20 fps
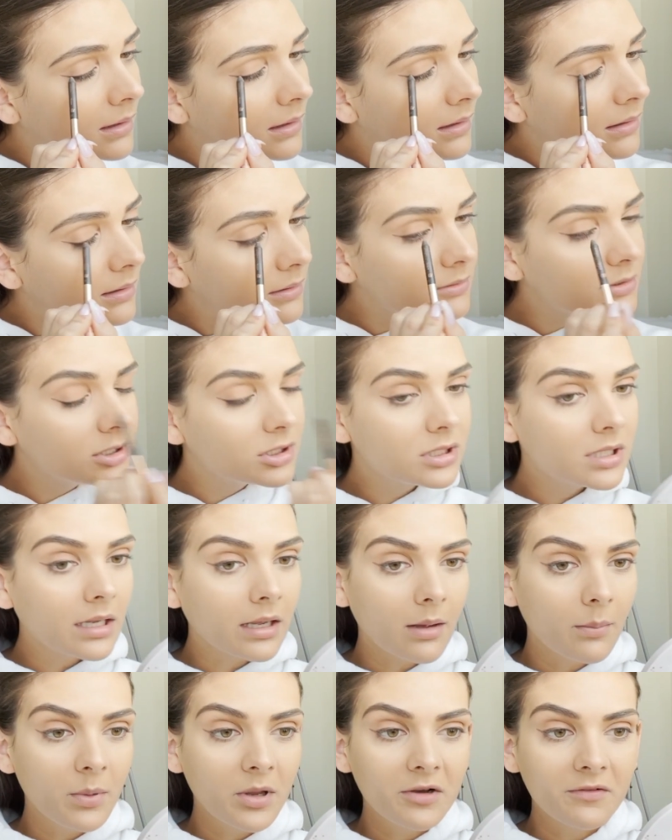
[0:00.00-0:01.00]
There was just like
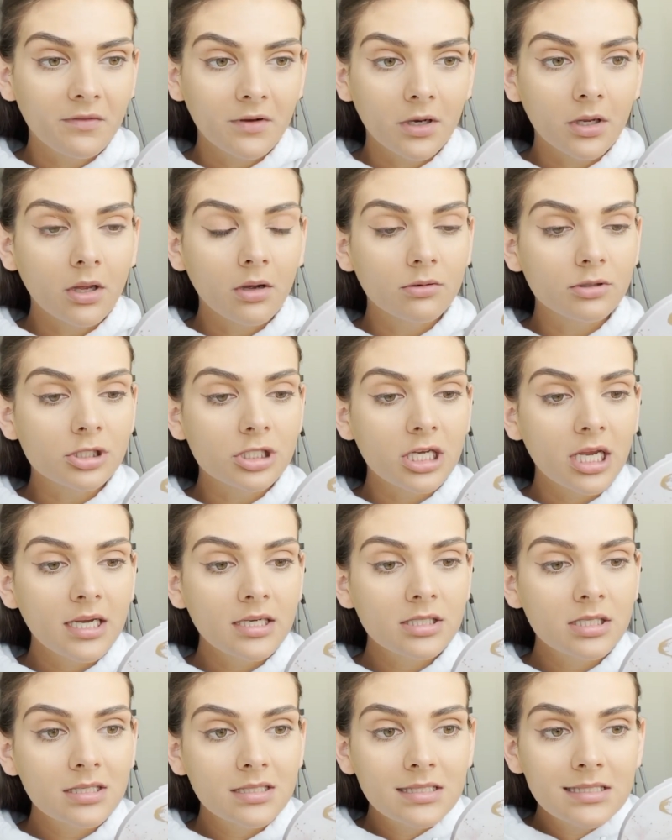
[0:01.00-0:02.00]
a bit of a
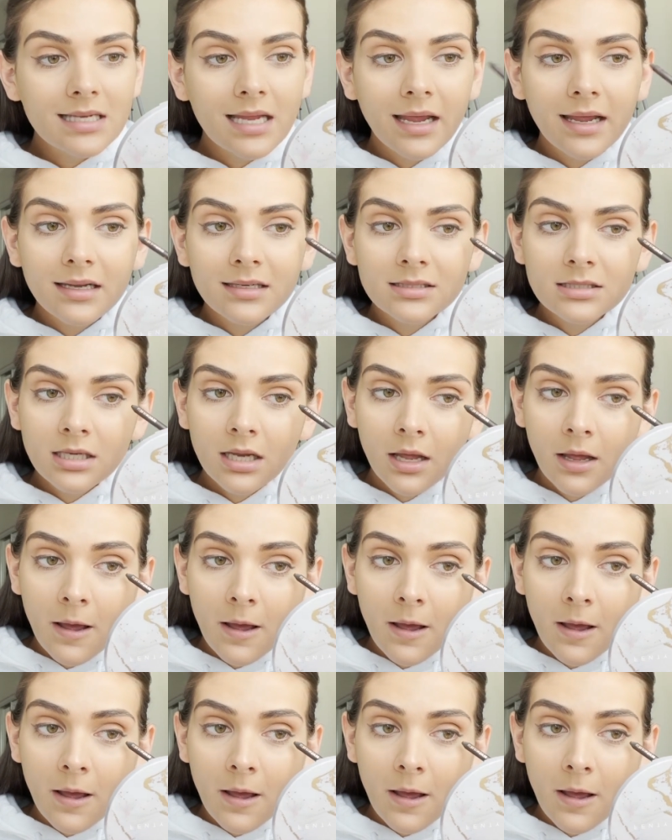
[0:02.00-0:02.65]
negotiation stage,